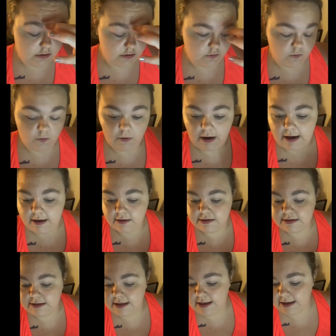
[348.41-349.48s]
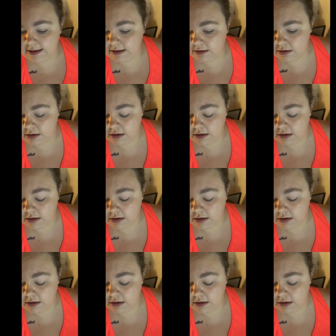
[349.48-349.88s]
wild tonight.